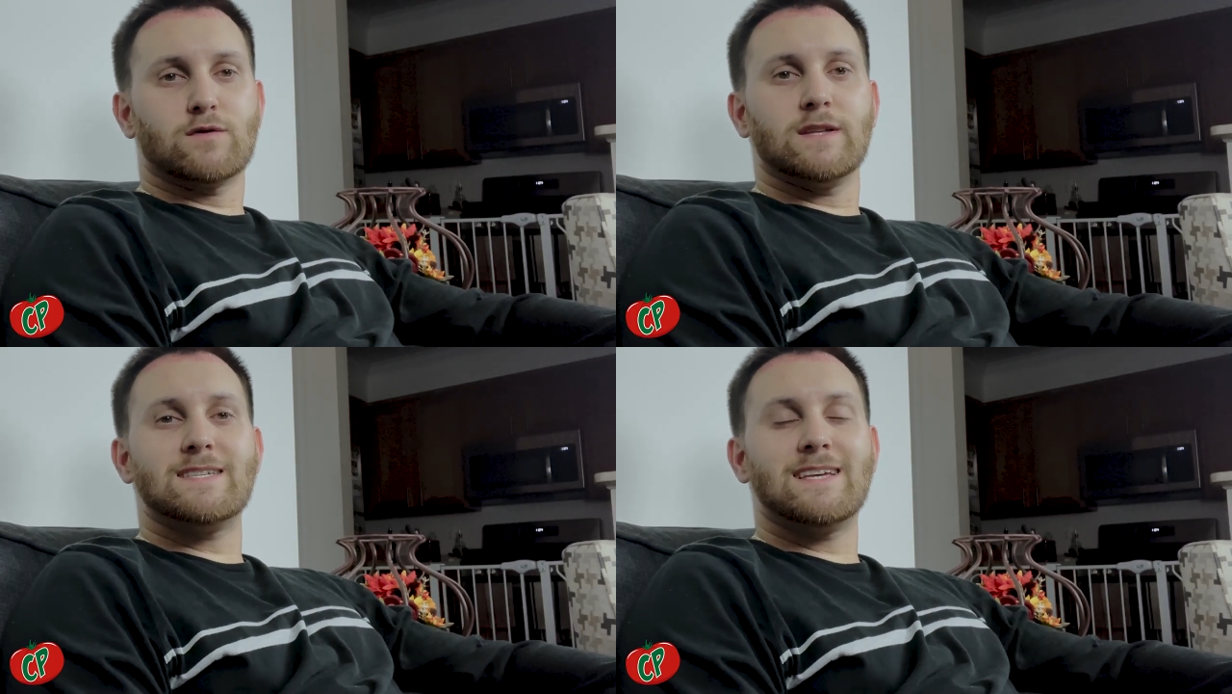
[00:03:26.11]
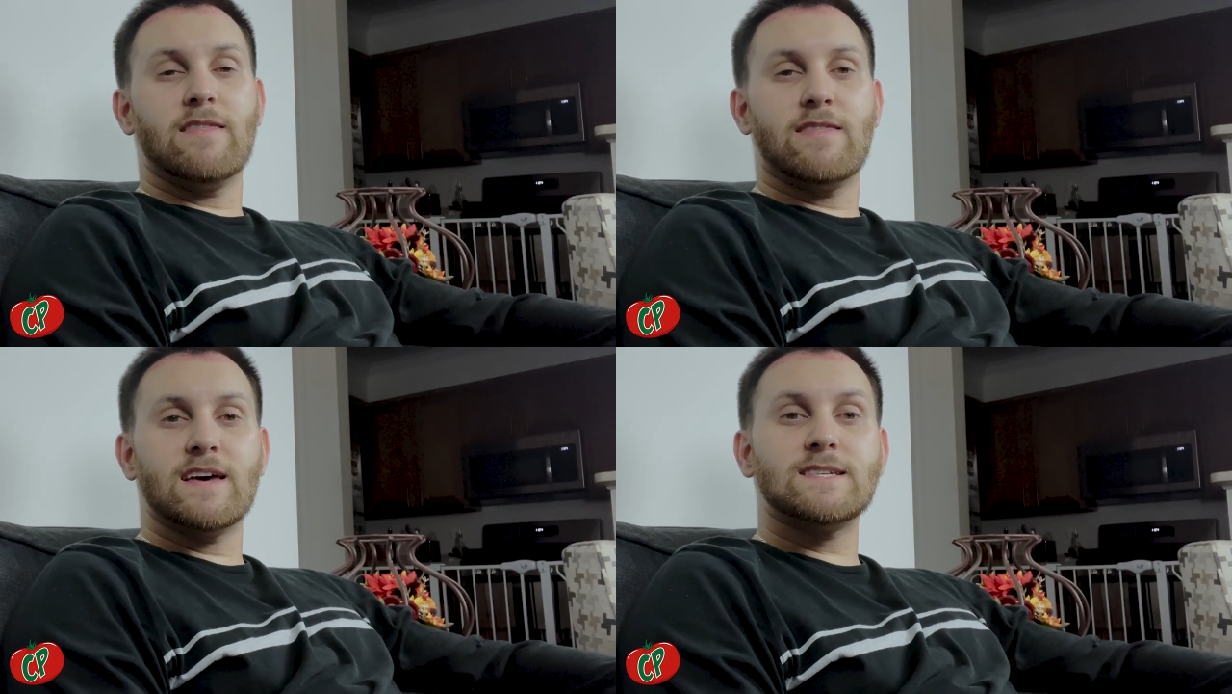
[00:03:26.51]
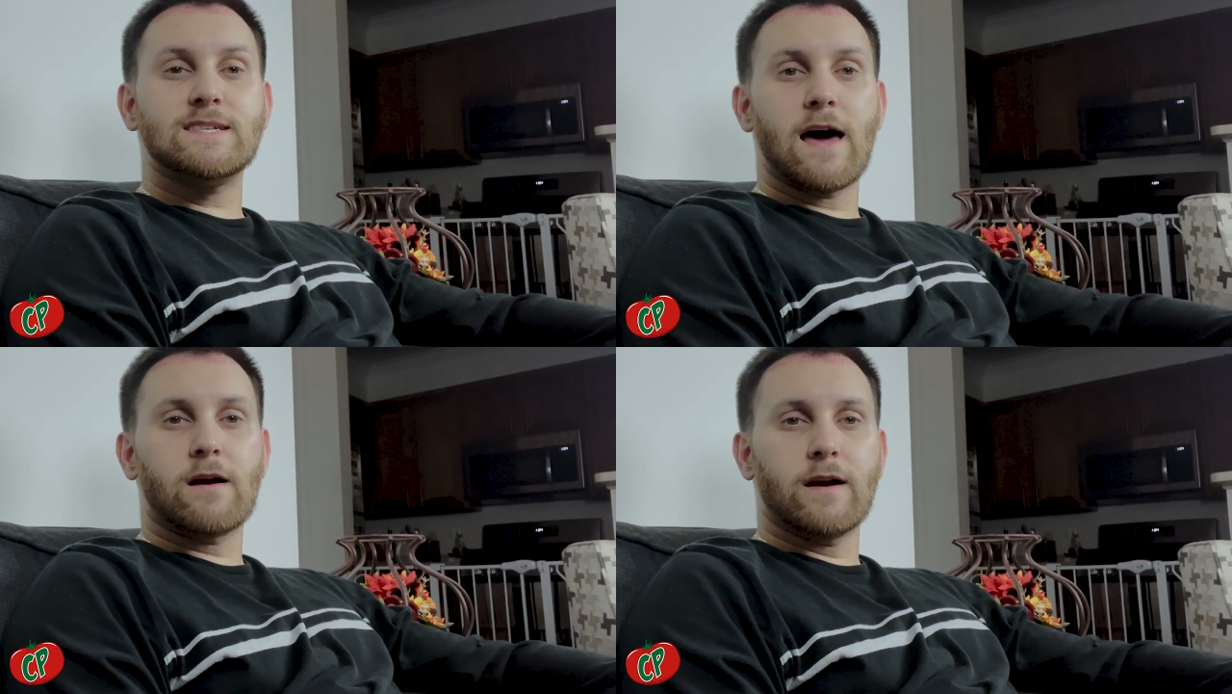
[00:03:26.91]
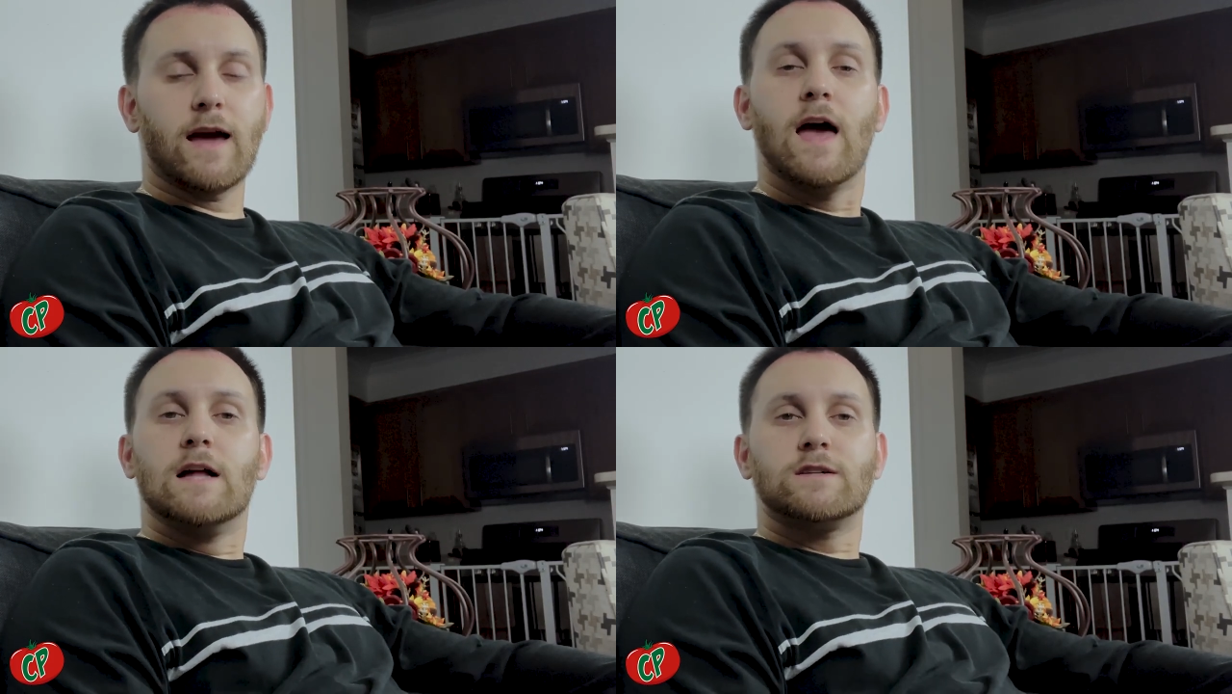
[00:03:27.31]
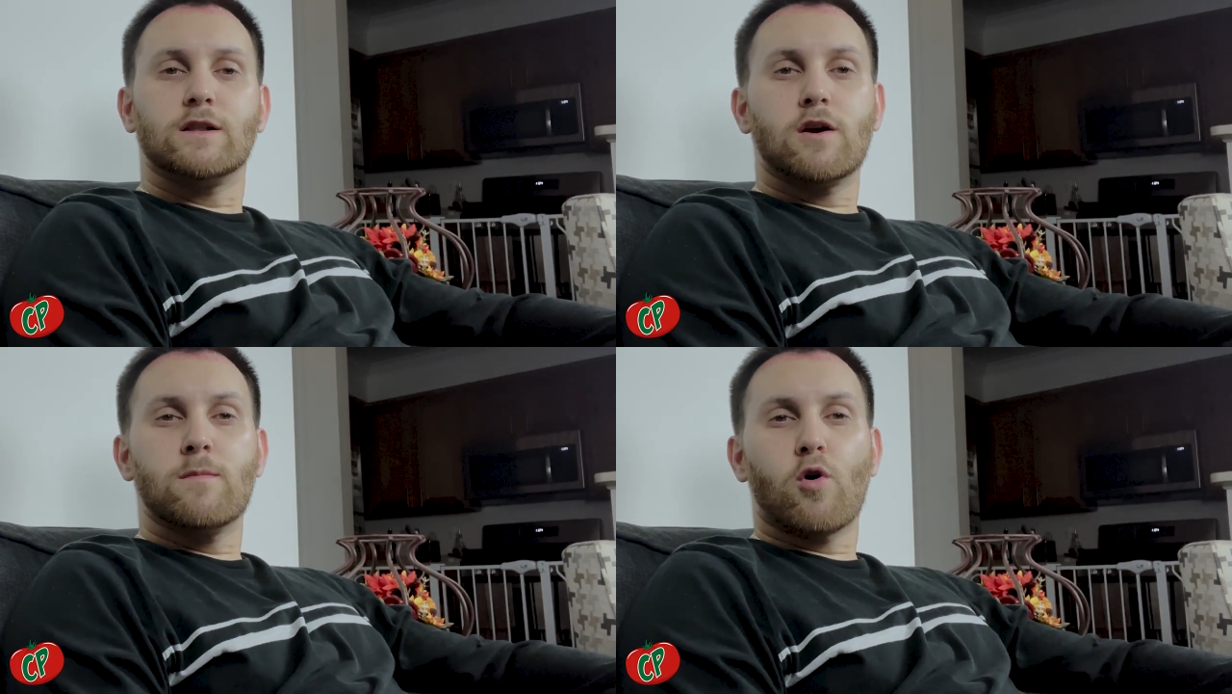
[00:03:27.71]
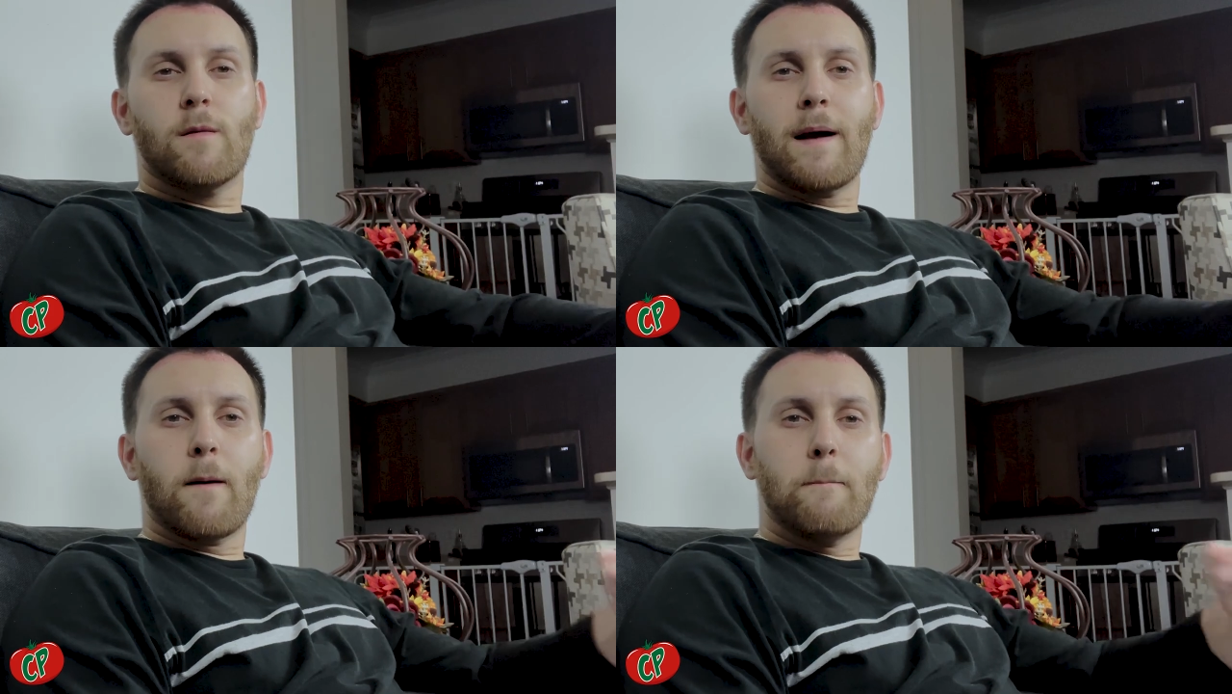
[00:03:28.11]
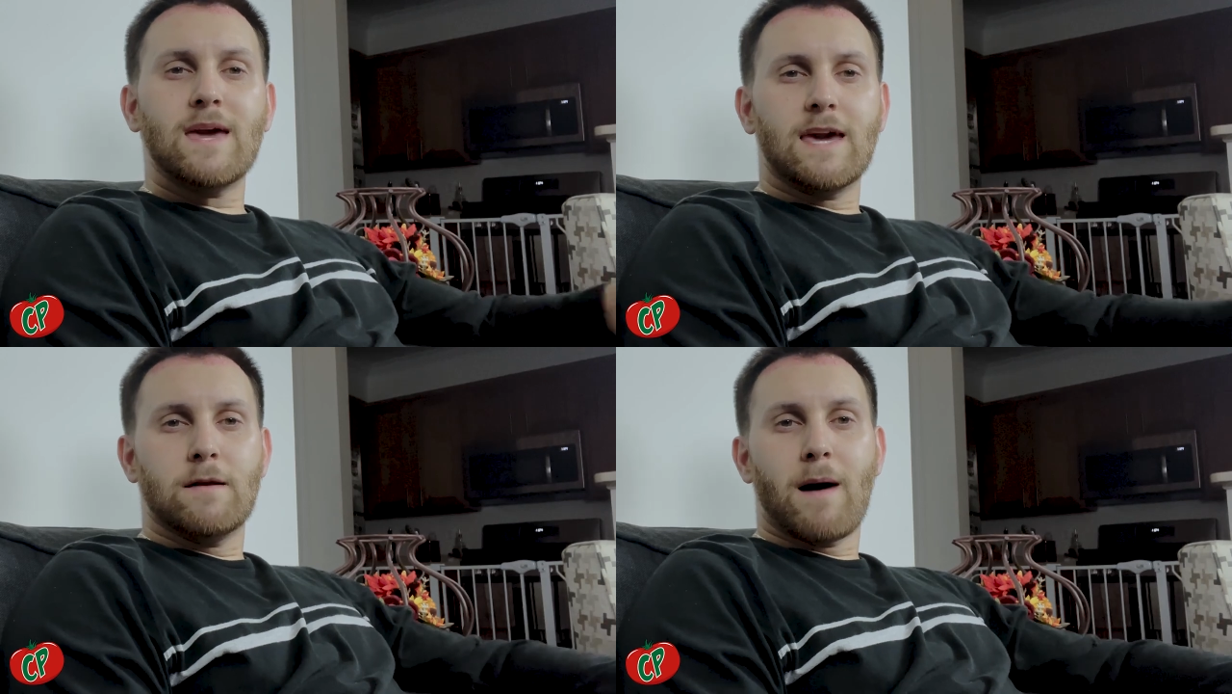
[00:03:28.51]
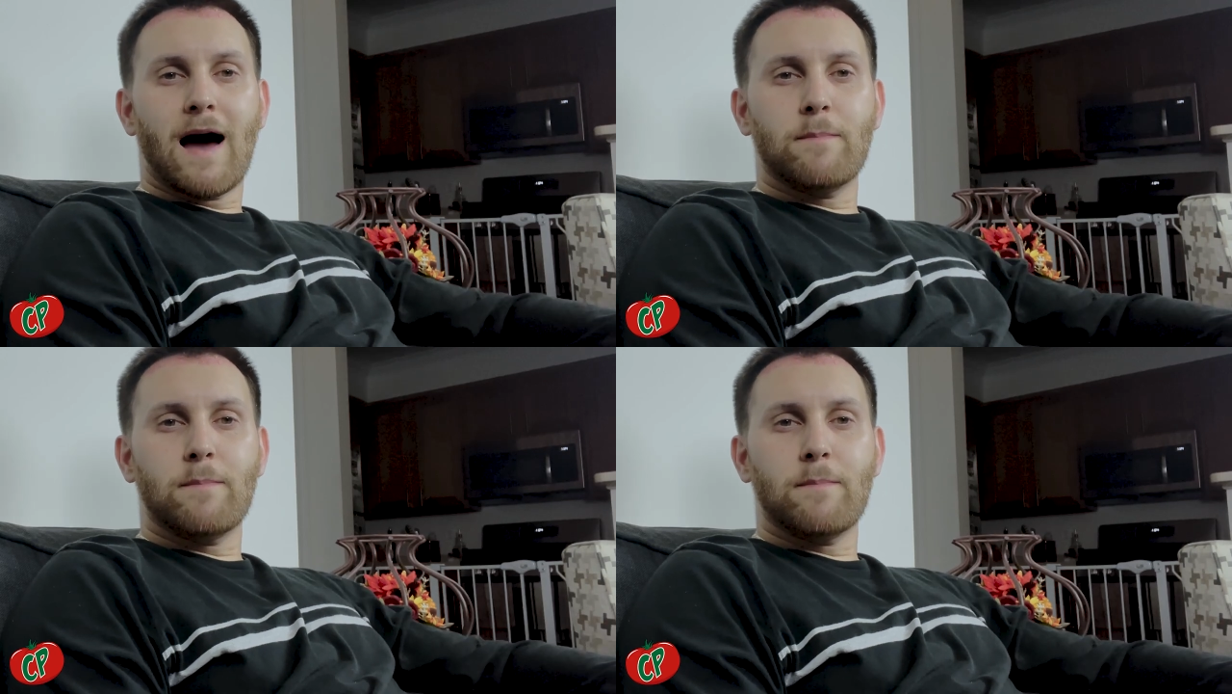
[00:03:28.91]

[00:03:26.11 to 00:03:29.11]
releasing this Saturday, to learn more about me and my